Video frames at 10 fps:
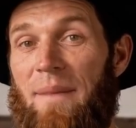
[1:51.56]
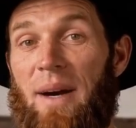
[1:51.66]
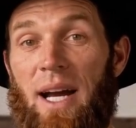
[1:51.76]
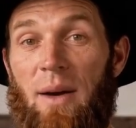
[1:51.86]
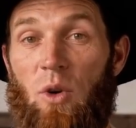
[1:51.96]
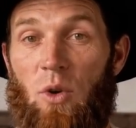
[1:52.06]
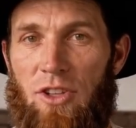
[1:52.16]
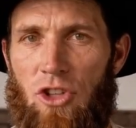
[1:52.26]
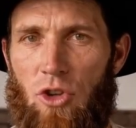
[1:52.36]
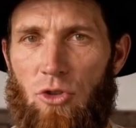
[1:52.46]
I am
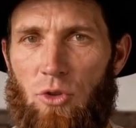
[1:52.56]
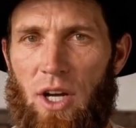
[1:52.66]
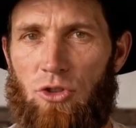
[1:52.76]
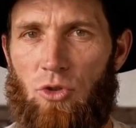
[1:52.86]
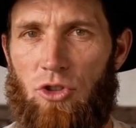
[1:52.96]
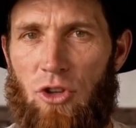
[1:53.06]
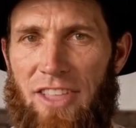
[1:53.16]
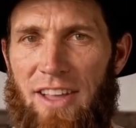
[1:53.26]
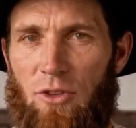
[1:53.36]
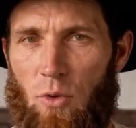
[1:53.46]
going to show you how to
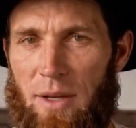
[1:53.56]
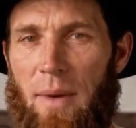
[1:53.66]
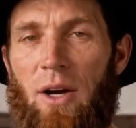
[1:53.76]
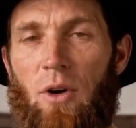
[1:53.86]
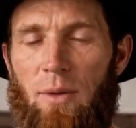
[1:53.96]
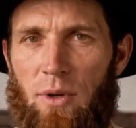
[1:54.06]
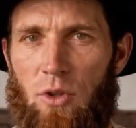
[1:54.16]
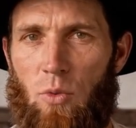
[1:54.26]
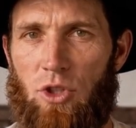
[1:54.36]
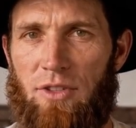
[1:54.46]
address it the way my
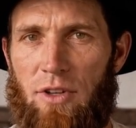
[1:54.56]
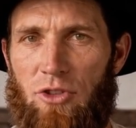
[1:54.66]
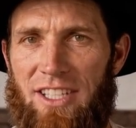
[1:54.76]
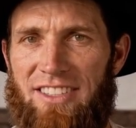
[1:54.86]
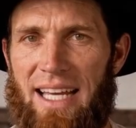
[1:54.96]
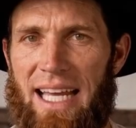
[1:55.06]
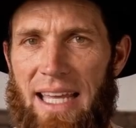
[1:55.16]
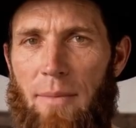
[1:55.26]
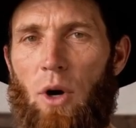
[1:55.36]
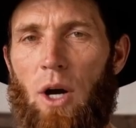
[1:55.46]
grandmother would have addressed
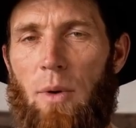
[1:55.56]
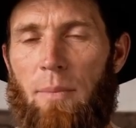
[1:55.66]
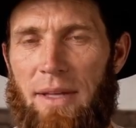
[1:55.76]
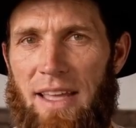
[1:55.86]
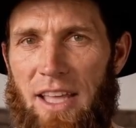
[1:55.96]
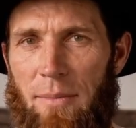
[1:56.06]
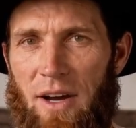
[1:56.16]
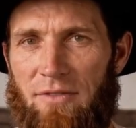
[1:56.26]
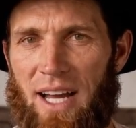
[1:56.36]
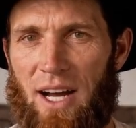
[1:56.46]
any problem in the
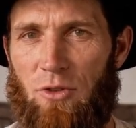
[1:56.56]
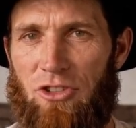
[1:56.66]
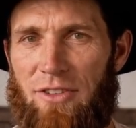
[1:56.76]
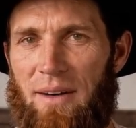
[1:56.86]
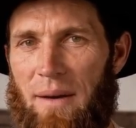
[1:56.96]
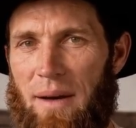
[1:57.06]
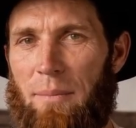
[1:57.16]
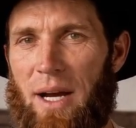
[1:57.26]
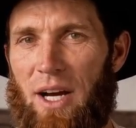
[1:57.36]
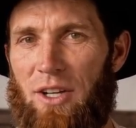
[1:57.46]
keeping of a house,
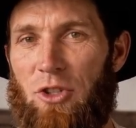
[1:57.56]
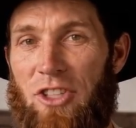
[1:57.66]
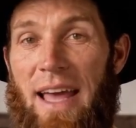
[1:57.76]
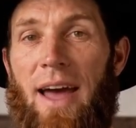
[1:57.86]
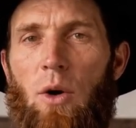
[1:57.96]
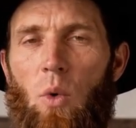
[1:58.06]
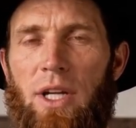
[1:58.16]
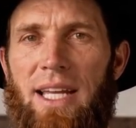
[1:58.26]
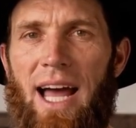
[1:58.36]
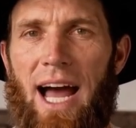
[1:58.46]
by understanding
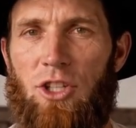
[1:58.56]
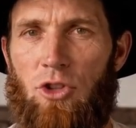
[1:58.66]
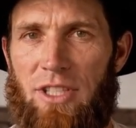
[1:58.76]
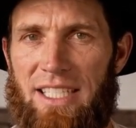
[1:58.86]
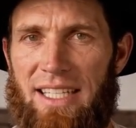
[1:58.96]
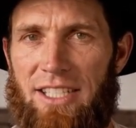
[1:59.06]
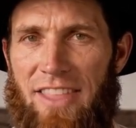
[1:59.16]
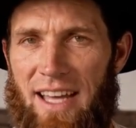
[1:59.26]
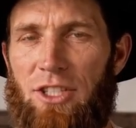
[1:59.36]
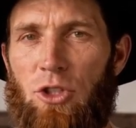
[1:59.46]
what it actually
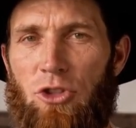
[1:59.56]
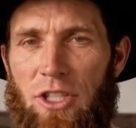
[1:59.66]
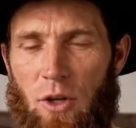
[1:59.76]
is and using